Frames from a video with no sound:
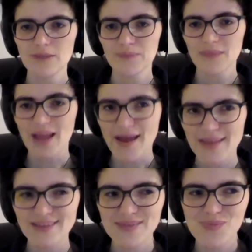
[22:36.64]

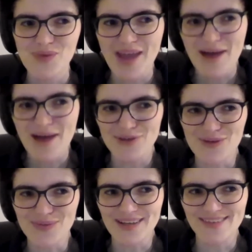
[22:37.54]
And we have
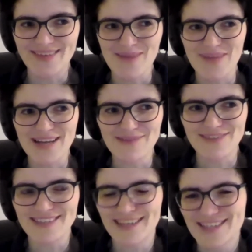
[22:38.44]
shown that Lyman Alpha
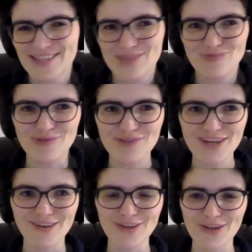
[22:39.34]
does just
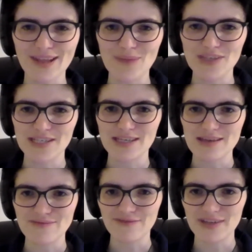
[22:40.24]
prefer a non-lambda
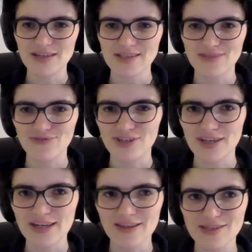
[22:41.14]
CDM flux, and
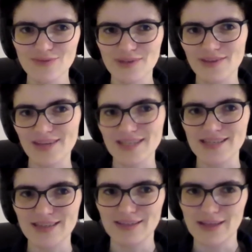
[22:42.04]
regardless of whether that's the
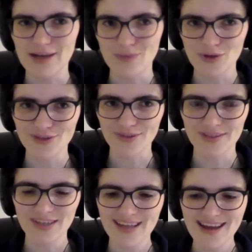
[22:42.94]
underlying model,
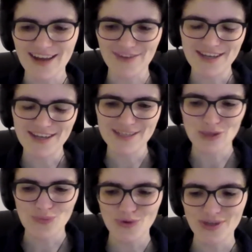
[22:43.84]
I think it's an
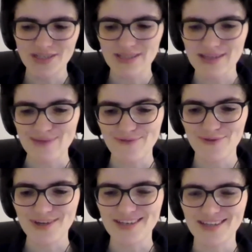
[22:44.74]
important step
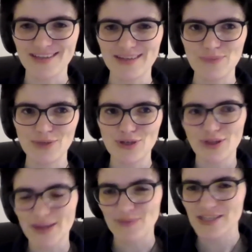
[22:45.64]
forward in beyond
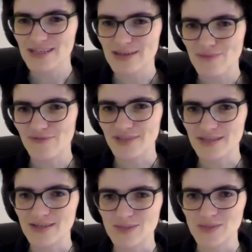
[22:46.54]
lambda CDM
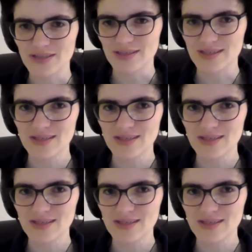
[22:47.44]
physics, because